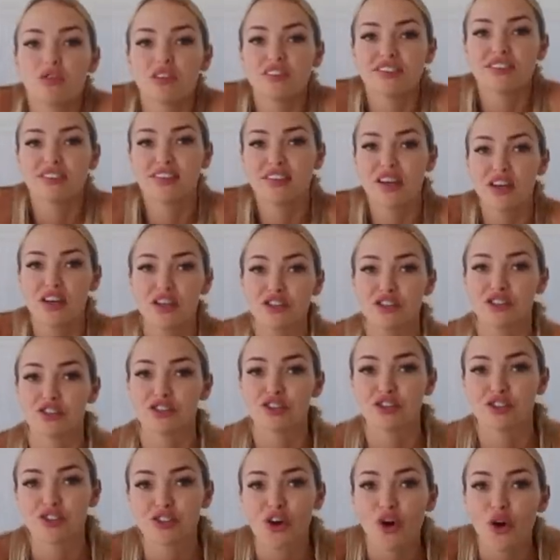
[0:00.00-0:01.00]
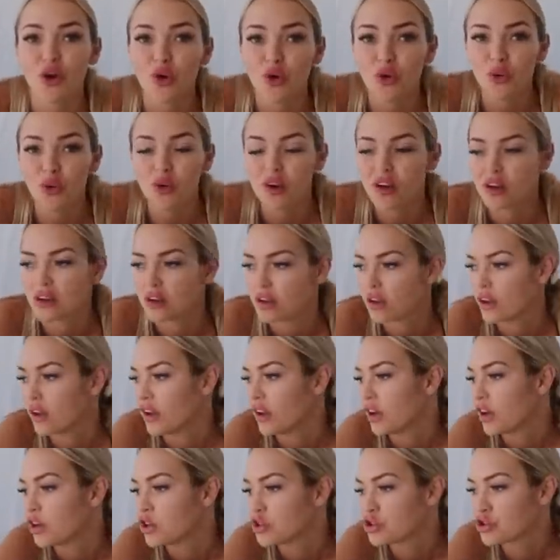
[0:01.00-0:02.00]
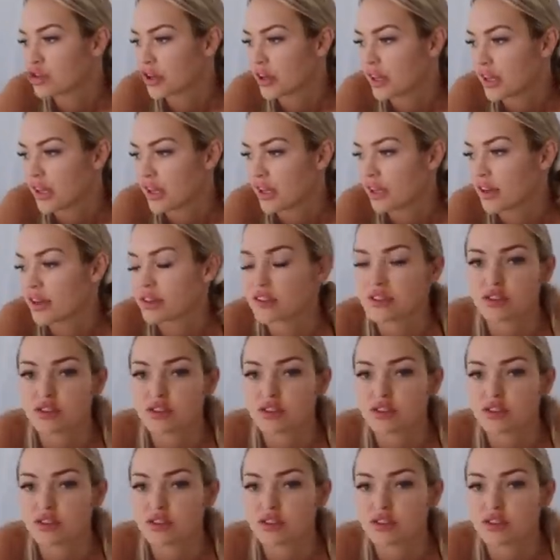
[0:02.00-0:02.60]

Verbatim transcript: was so tricky